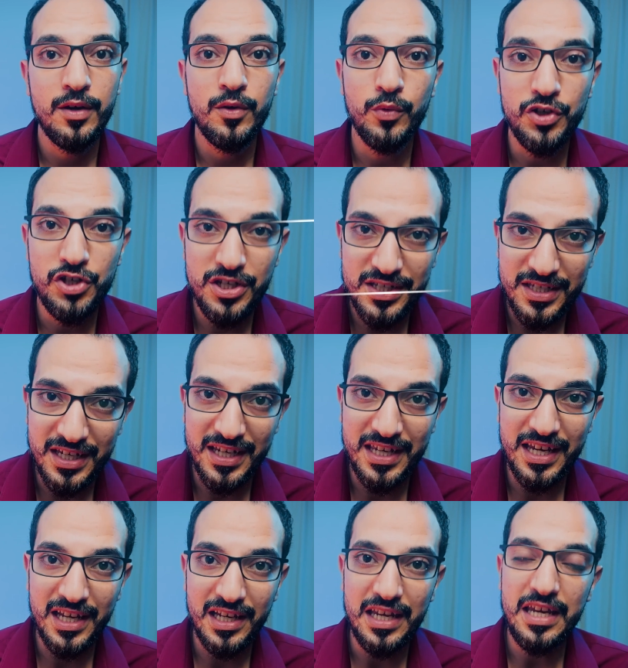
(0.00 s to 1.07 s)
which is
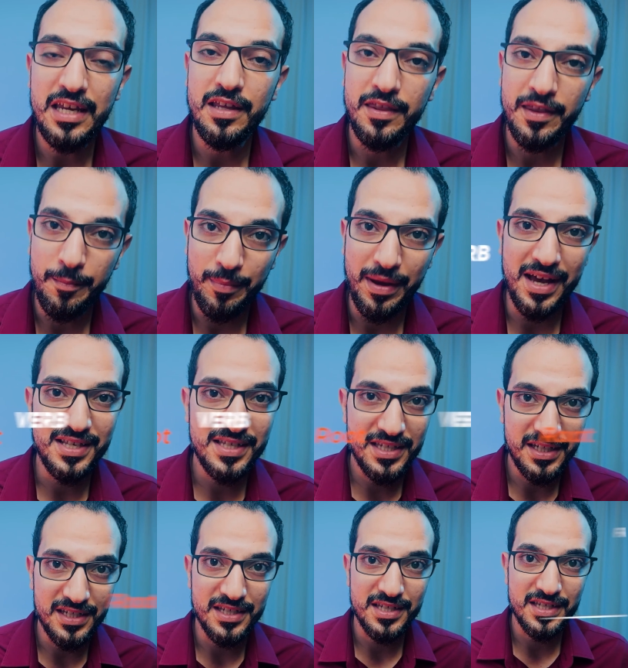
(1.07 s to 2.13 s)
technically the past
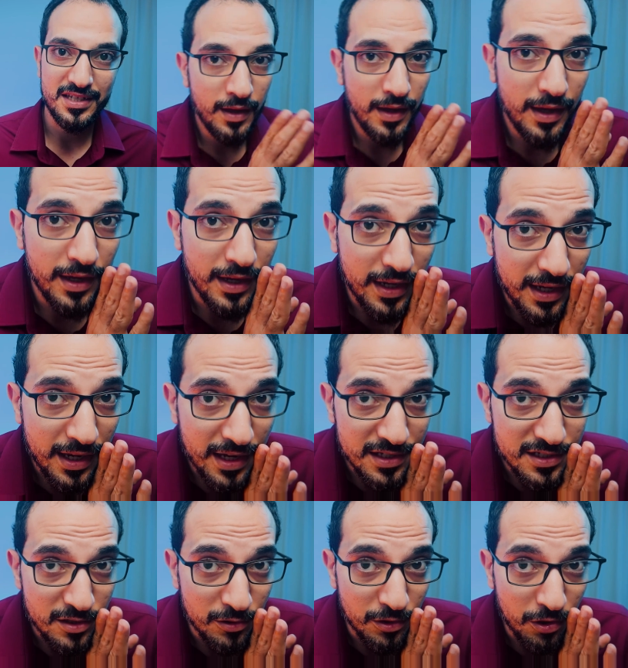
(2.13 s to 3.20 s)
tense, in case
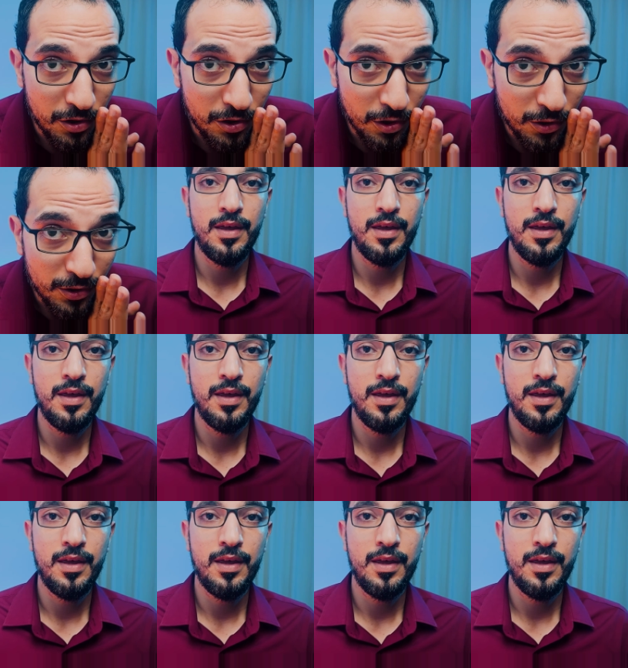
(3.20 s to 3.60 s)
you don't know.